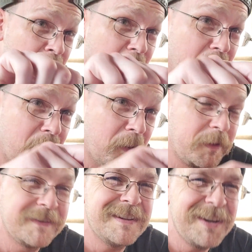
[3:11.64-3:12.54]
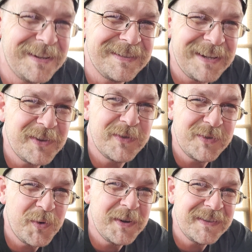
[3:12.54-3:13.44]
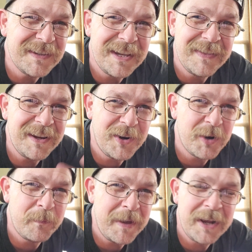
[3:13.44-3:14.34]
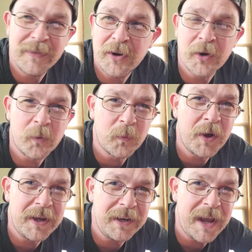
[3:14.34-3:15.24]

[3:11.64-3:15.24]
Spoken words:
Oh, because they're gonna see those toys and they're gonna run